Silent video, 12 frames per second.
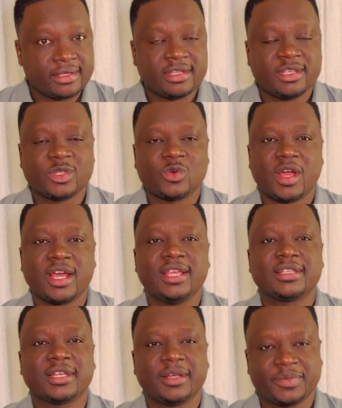is why
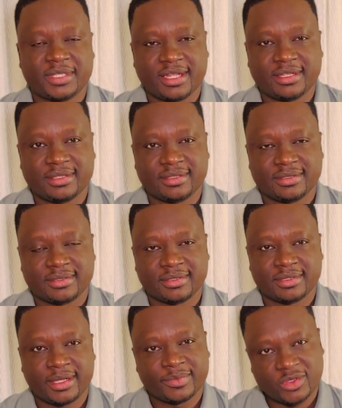he's upset,
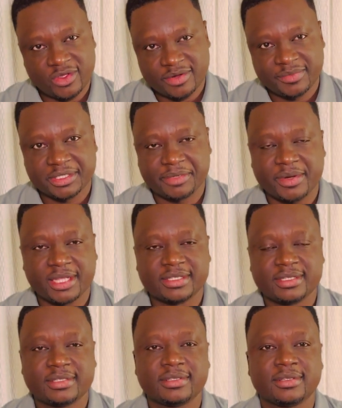I'm sorry, Mr.
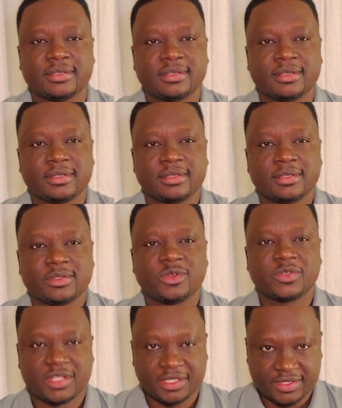President,
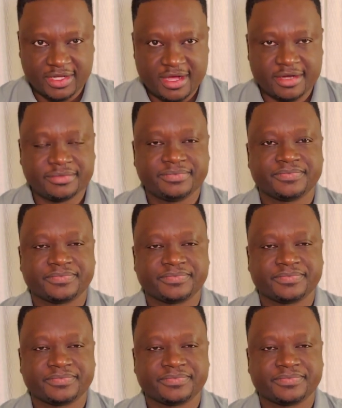those days are gone.